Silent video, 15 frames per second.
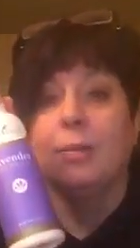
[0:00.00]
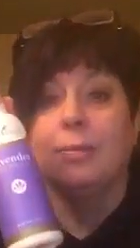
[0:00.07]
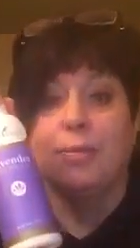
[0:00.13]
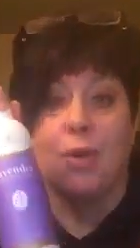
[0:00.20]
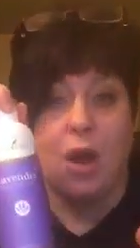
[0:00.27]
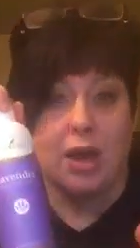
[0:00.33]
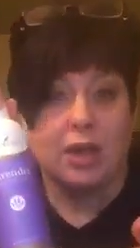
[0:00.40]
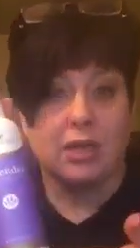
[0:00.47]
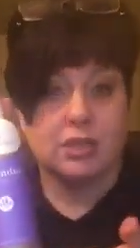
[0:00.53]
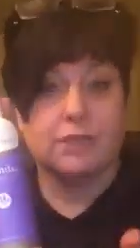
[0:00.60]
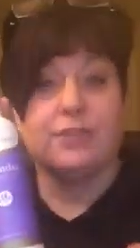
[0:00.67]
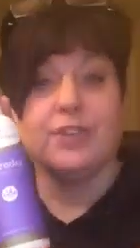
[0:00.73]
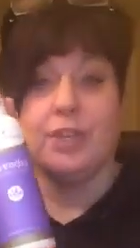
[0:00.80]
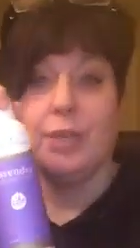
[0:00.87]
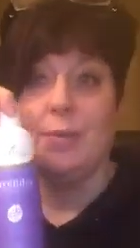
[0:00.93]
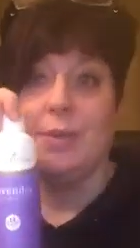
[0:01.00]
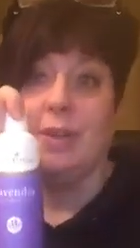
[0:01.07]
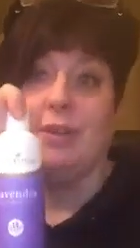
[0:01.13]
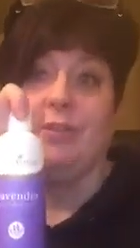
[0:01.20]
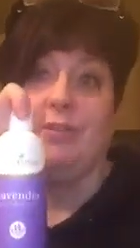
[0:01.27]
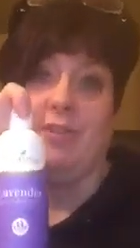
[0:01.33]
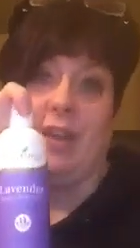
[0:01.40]
product for you and
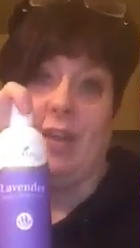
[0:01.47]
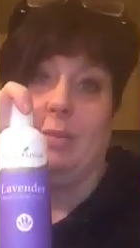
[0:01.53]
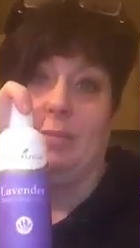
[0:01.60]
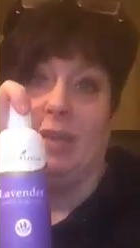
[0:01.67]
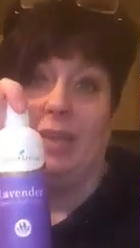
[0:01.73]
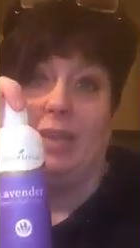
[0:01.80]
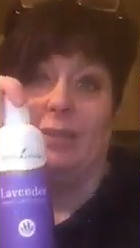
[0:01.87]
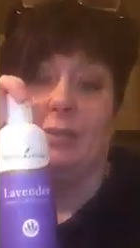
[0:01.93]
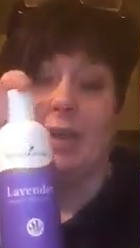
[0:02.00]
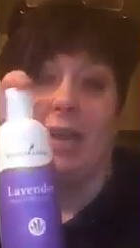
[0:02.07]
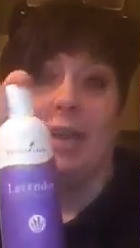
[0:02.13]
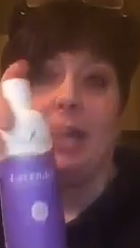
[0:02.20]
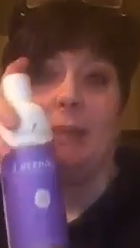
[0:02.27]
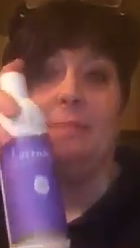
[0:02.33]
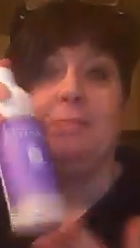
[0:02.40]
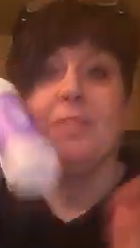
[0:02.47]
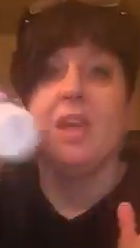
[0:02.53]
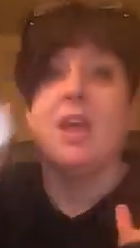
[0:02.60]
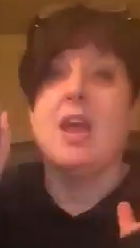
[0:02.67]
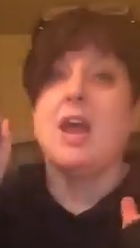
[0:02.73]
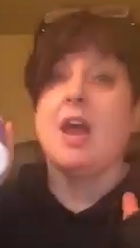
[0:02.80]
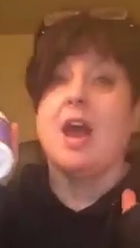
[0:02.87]
your family, okay?
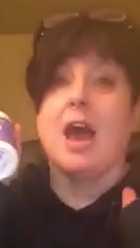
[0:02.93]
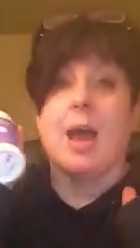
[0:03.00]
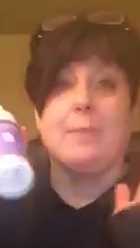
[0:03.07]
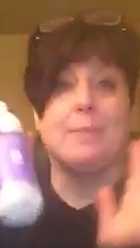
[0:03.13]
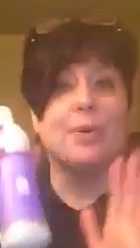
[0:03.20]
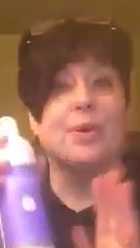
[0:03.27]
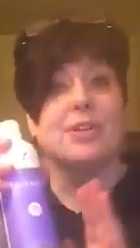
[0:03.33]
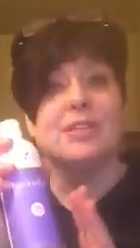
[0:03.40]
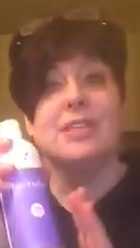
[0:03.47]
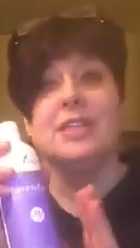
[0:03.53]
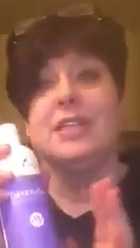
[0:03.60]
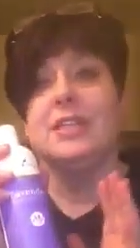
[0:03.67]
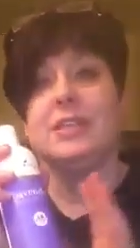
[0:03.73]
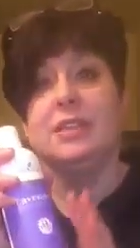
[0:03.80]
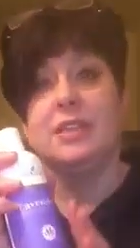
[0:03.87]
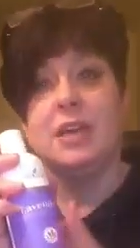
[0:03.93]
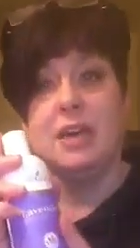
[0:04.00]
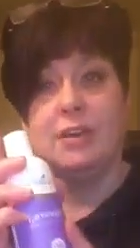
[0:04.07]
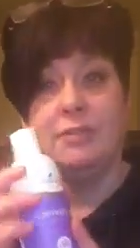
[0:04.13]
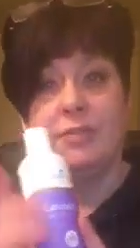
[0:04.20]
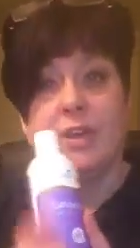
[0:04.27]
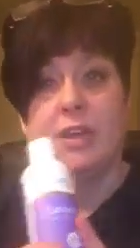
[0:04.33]
I personally
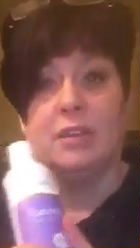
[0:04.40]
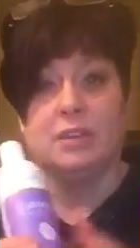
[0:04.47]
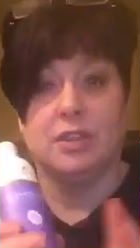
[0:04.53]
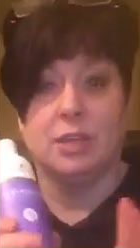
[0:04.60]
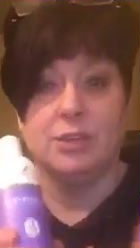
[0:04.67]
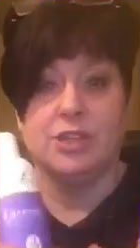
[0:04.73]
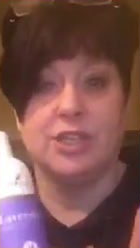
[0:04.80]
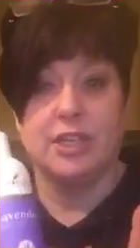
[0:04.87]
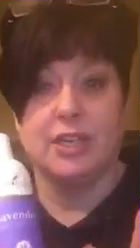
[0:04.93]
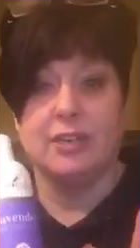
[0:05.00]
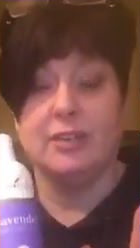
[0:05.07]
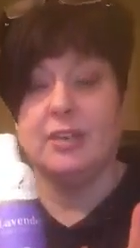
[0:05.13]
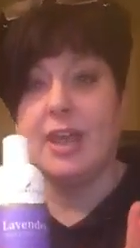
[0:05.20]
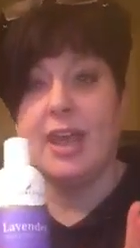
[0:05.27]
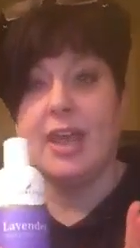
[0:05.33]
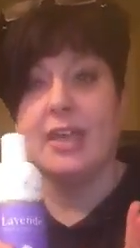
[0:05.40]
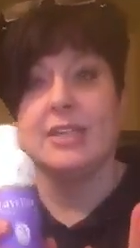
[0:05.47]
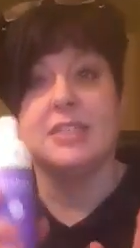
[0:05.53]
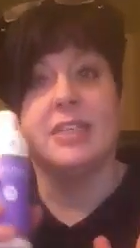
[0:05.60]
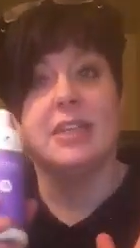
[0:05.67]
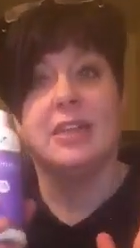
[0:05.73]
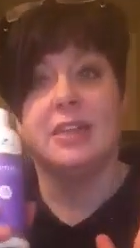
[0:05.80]
love lotion,
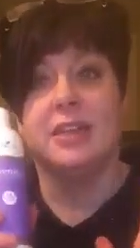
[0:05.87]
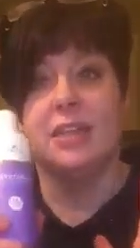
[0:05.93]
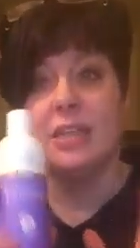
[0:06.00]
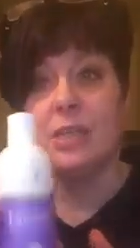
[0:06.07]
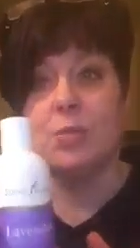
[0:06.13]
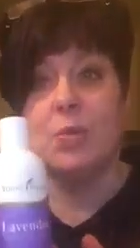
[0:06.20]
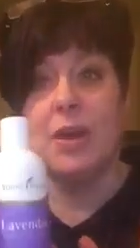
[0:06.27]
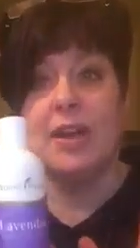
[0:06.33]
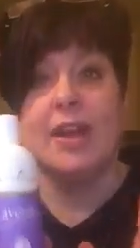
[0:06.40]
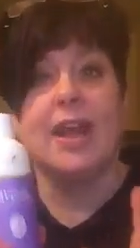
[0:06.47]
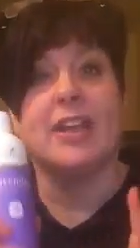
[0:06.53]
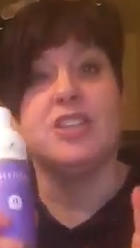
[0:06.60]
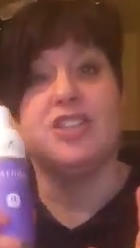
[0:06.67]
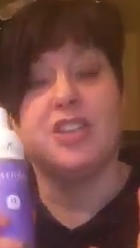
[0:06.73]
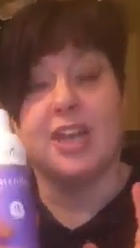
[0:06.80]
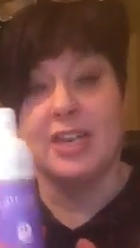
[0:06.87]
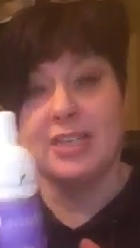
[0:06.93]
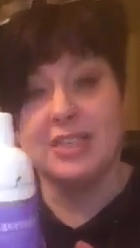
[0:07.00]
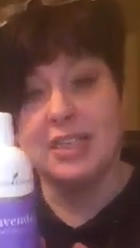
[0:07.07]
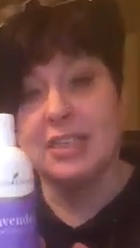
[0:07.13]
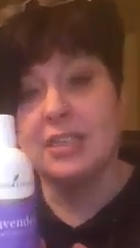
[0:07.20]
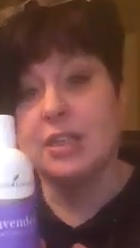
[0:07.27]
and this one and
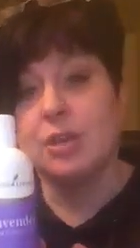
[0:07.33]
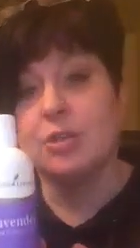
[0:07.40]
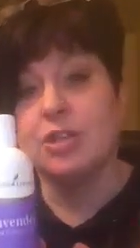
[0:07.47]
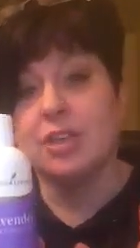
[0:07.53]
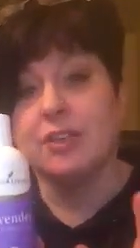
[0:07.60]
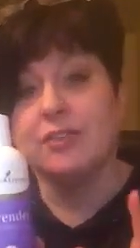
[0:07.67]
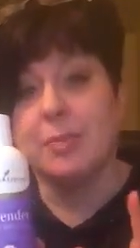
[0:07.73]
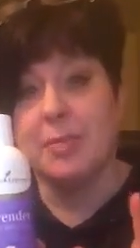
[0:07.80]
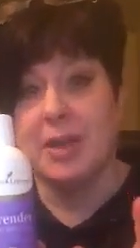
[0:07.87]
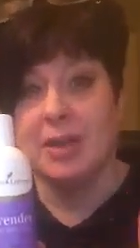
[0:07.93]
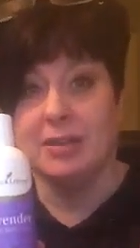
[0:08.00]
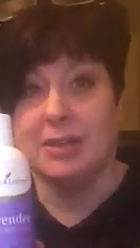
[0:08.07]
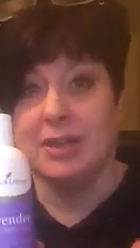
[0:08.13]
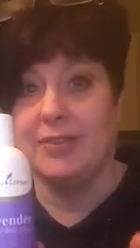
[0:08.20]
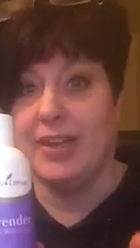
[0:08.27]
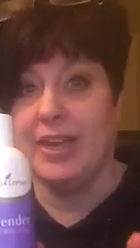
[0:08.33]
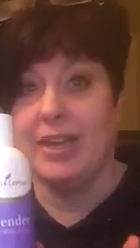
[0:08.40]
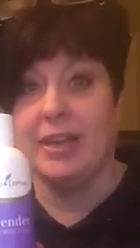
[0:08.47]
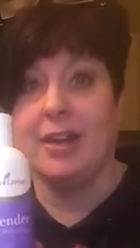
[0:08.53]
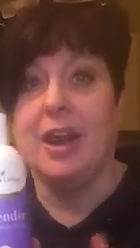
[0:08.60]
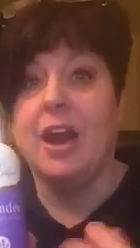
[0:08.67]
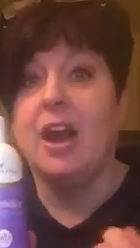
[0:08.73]
Genesis lotion from Young
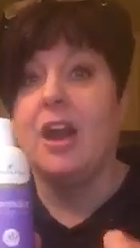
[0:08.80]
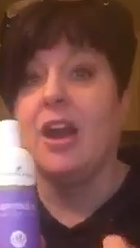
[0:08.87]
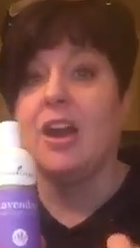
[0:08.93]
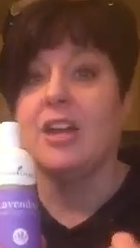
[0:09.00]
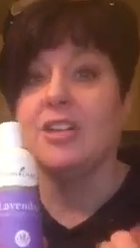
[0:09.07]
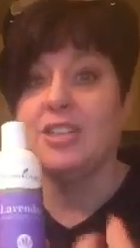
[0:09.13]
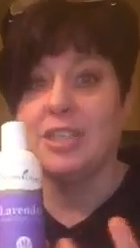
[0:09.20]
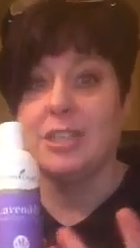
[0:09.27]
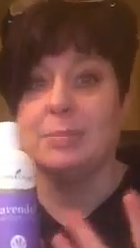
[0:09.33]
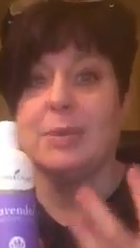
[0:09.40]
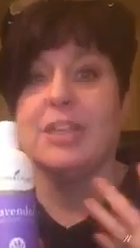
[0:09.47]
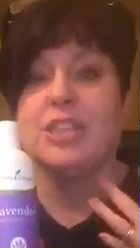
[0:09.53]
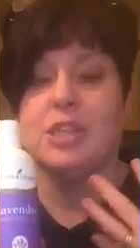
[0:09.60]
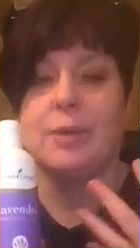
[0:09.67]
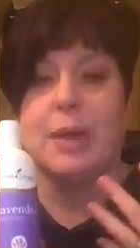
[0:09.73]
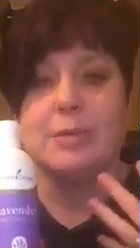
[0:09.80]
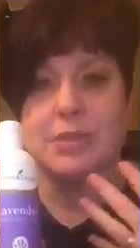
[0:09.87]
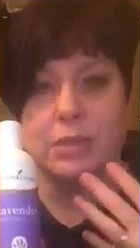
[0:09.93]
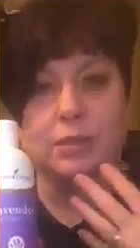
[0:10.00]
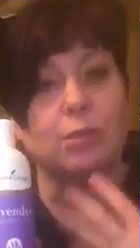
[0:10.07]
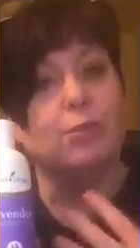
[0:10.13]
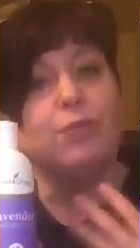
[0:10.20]
Living are just my two
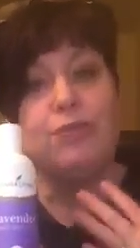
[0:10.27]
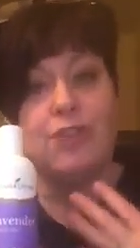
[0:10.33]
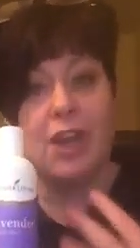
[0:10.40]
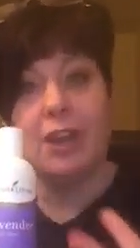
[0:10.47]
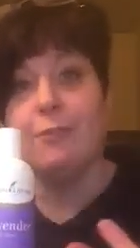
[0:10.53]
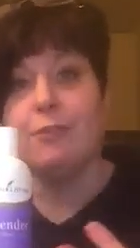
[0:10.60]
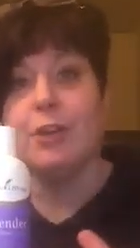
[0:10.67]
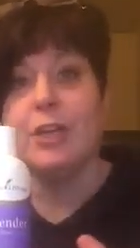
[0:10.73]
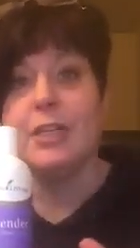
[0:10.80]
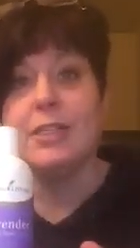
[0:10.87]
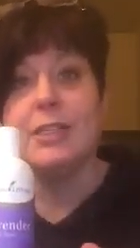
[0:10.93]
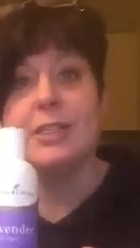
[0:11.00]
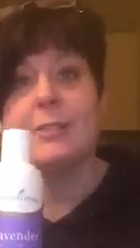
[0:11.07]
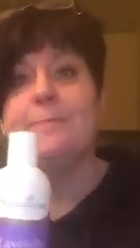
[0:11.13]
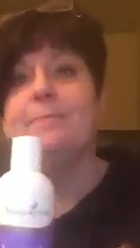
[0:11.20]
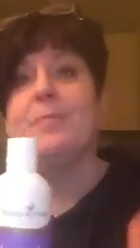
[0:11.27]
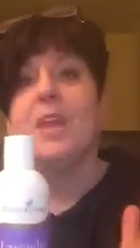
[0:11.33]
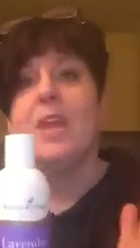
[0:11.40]
absolute favorites.